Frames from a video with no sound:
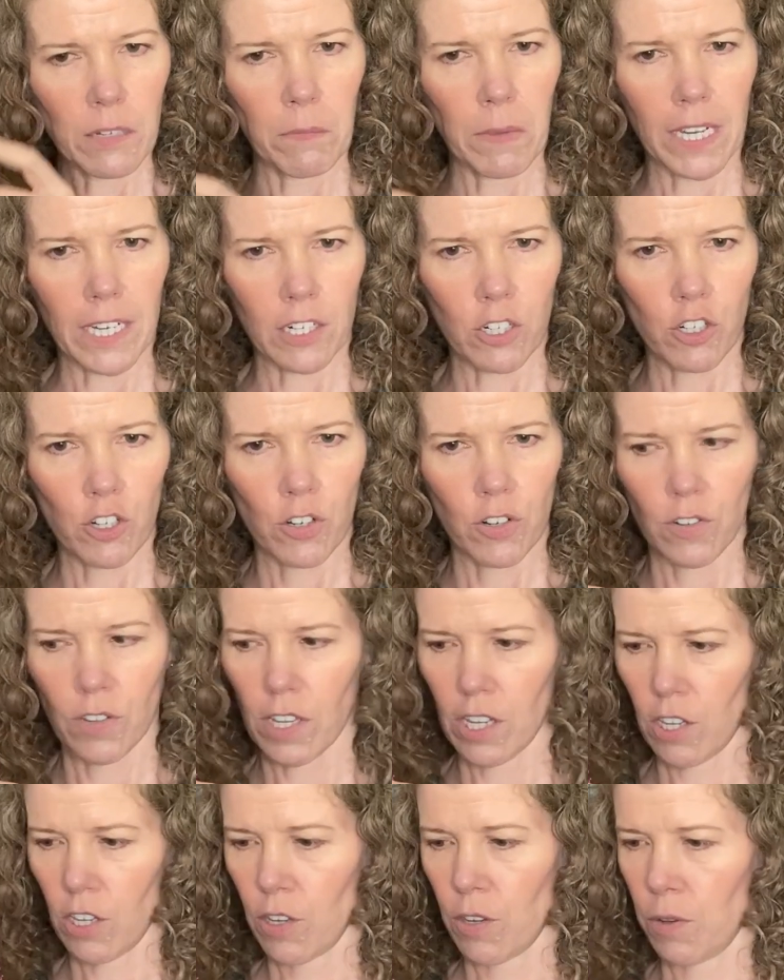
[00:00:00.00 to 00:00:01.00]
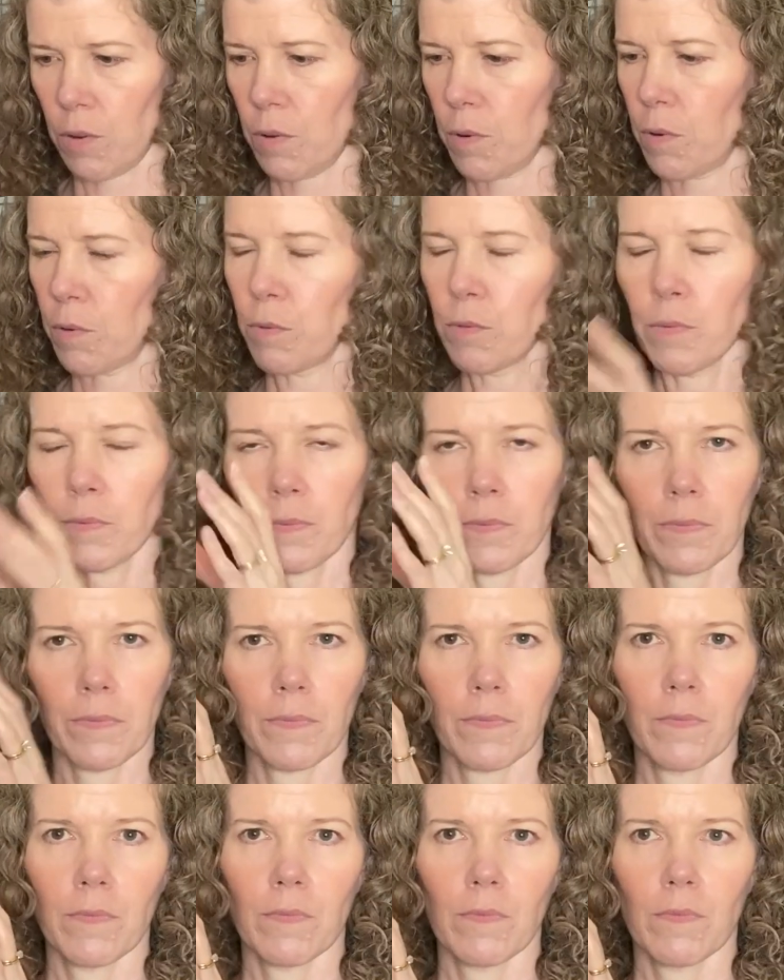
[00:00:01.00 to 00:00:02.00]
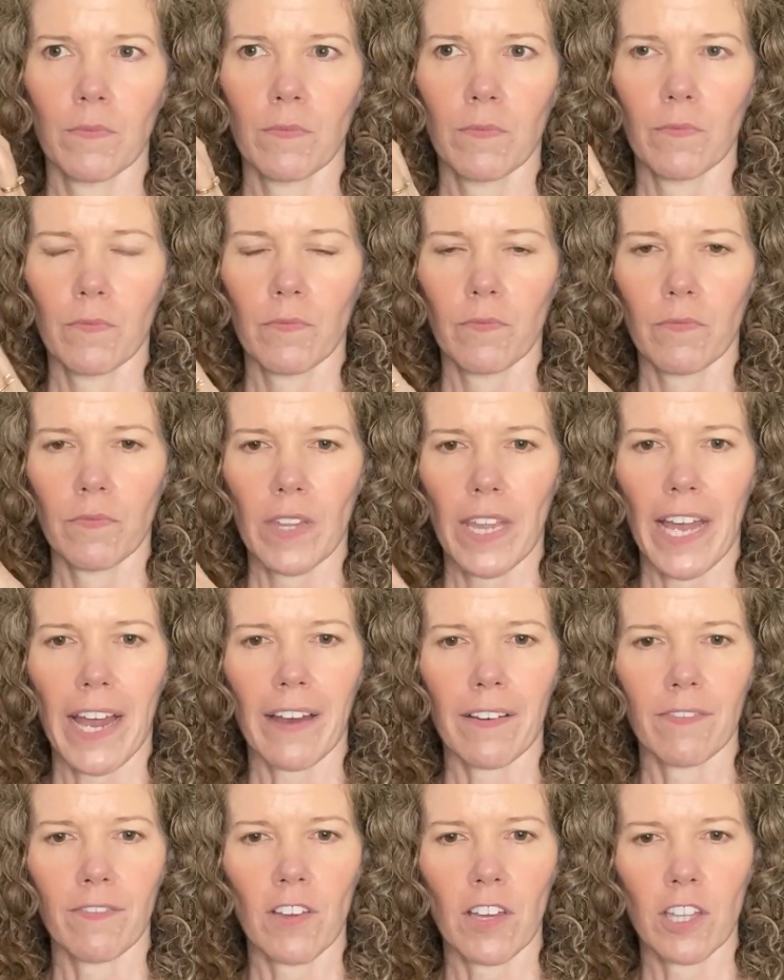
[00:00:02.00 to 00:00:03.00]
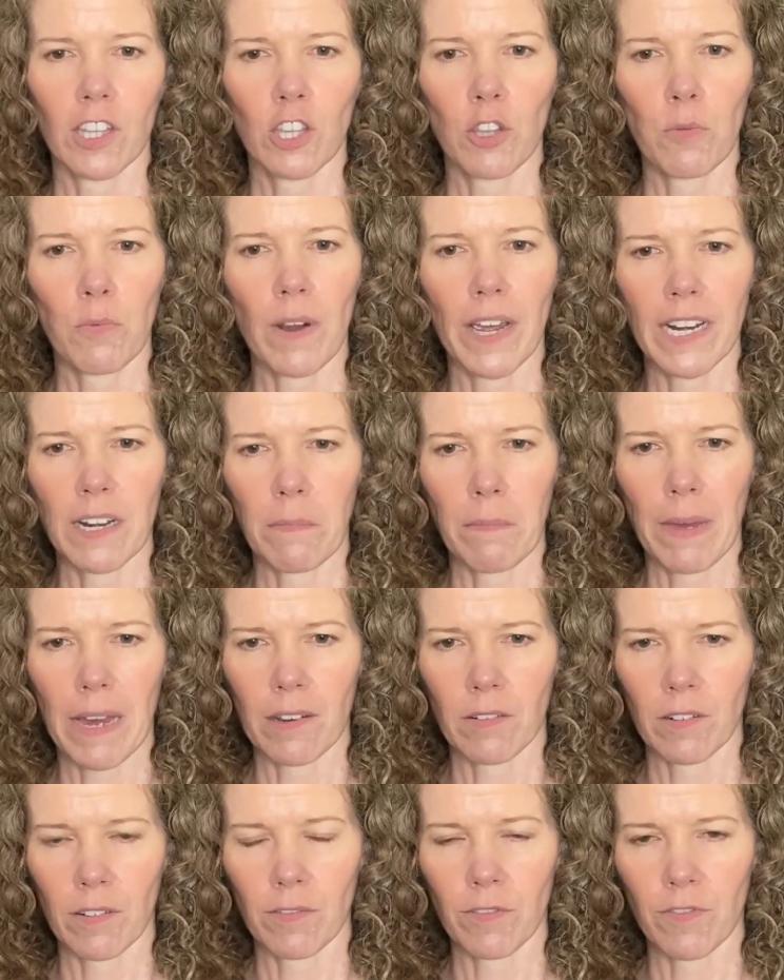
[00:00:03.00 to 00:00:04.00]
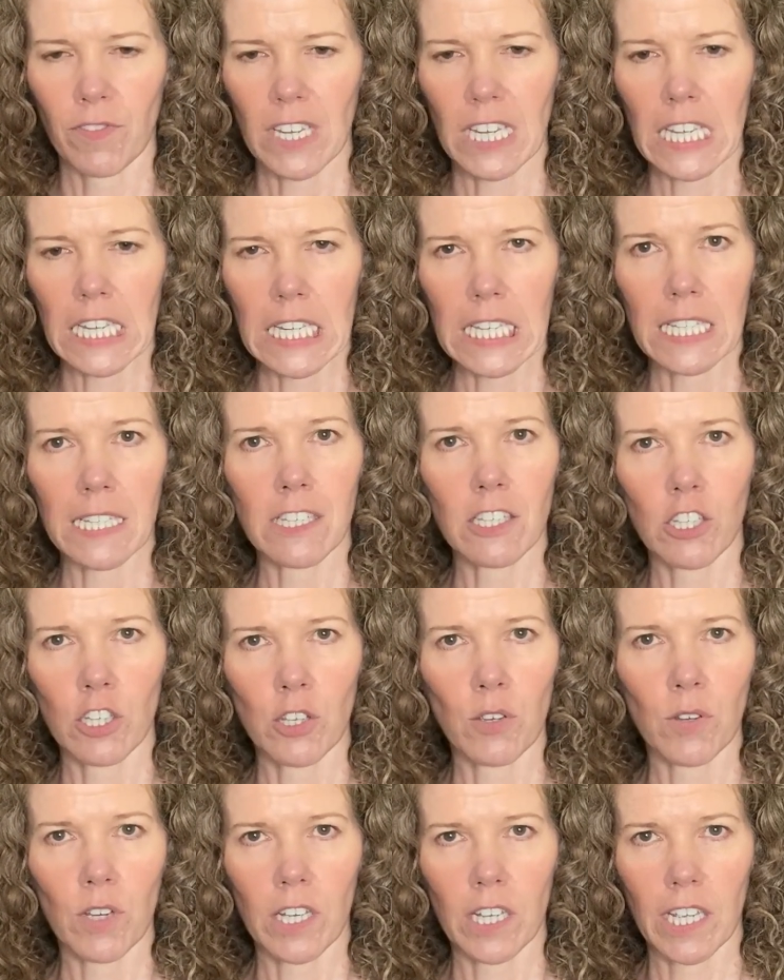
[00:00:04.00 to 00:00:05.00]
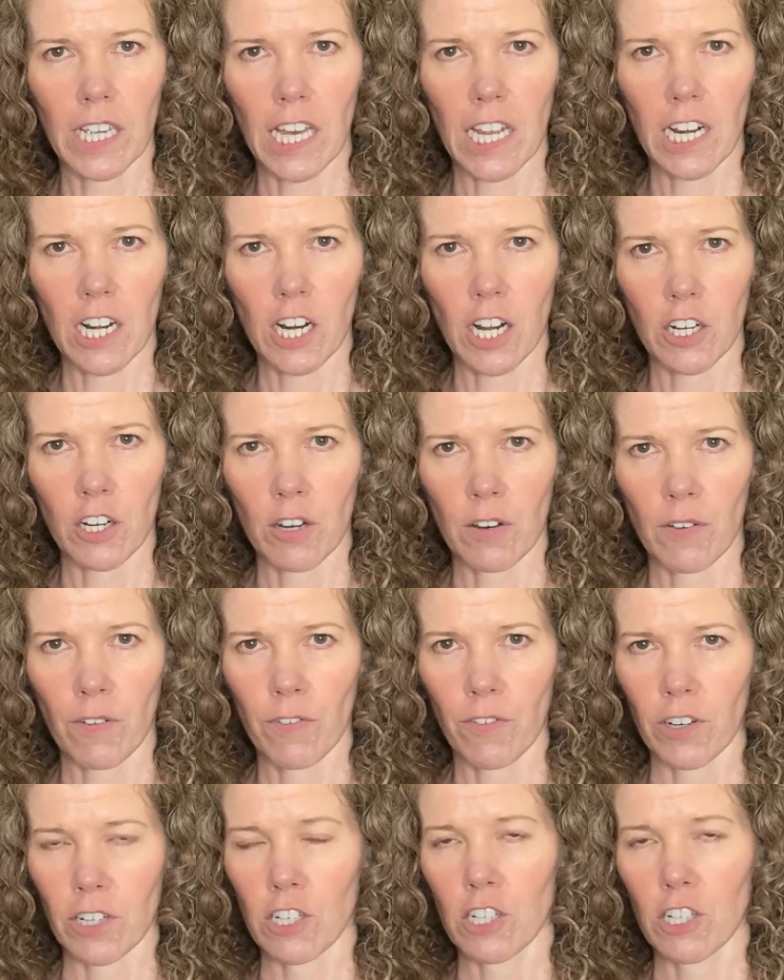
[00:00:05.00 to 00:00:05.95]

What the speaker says: make sure that you have the right amount of ease so you can get it on your foot.